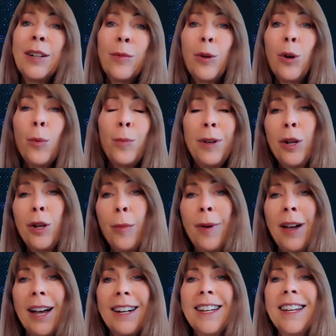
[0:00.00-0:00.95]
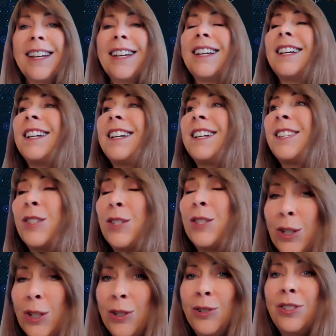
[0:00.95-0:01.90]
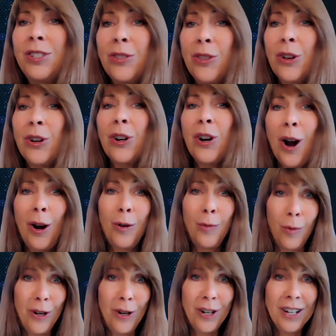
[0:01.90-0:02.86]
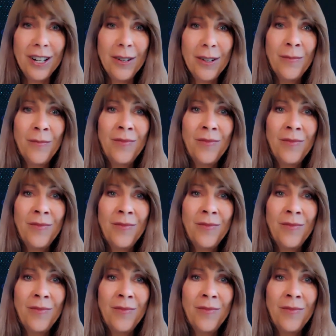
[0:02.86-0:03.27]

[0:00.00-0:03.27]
we're hoping no bad, is due to their hard work.